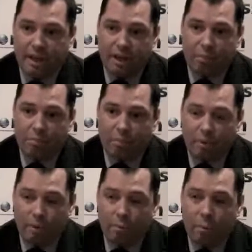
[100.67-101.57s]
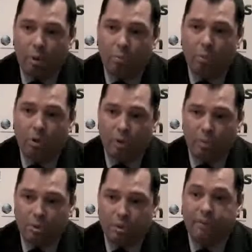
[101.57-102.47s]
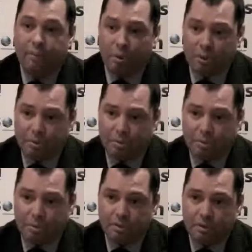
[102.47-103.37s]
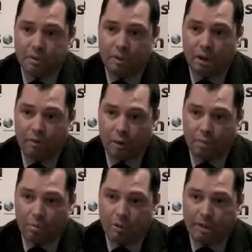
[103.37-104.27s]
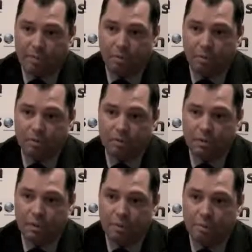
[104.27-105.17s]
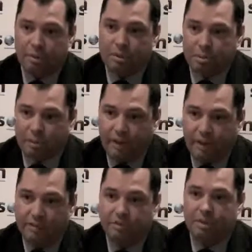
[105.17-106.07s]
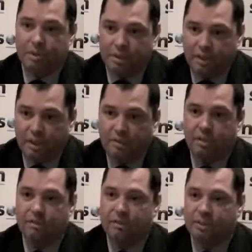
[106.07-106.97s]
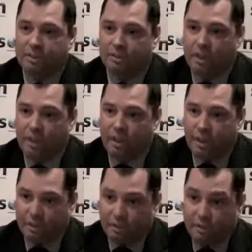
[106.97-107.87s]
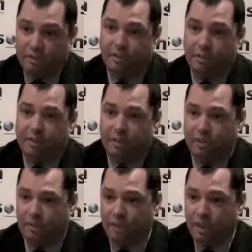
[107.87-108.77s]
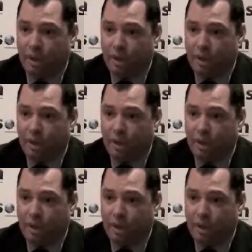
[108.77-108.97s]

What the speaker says: more and more adoption of the principles of operation models, the principles of outsourcing and shared services, software as a service,